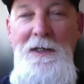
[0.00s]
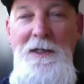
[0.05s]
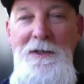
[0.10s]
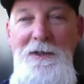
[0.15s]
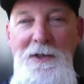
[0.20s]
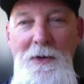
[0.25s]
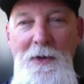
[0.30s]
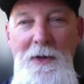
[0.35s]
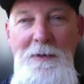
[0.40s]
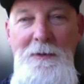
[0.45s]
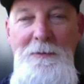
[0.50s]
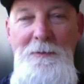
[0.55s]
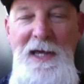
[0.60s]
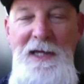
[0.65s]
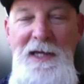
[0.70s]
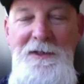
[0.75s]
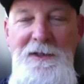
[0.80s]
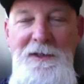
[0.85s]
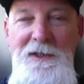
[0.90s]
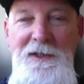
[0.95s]
So they were
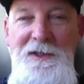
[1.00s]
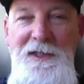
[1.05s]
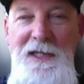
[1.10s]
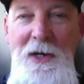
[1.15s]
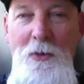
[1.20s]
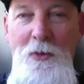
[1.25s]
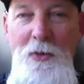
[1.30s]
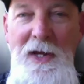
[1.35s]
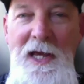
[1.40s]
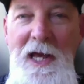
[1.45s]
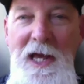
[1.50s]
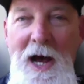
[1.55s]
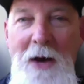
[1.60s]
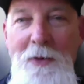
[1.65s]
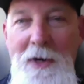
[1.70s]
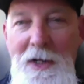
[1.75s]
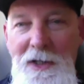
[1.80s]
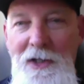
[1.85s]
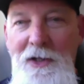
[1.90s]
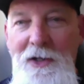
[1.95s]
basically saying, we got
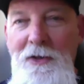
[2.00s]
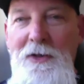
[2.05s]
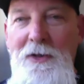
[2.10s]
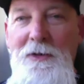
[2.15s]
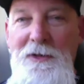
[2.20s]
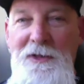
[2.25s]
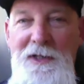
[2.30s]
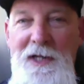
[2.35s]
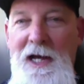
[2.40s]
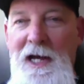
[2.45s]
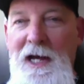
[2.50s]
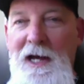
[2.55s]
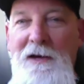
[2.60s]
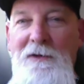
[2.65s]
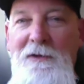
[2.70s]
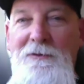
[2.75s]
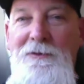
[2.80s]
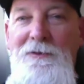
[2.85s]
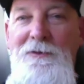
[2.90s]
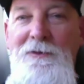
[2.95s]
what you used to
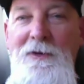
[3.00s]
have.